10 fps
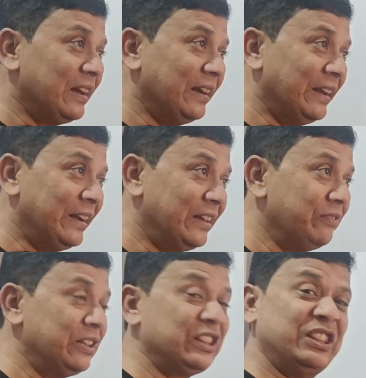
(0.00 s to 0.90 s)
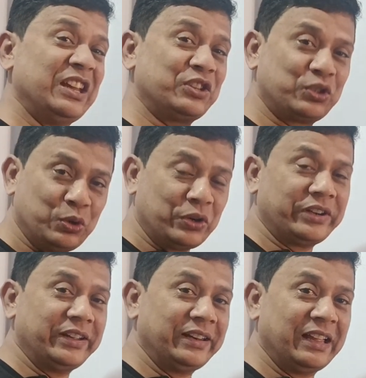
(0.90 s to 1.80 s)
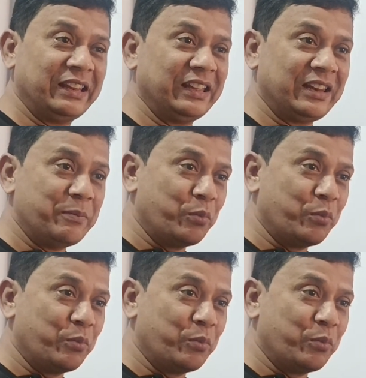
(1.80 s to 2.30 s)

laden with, they are soaked in and they are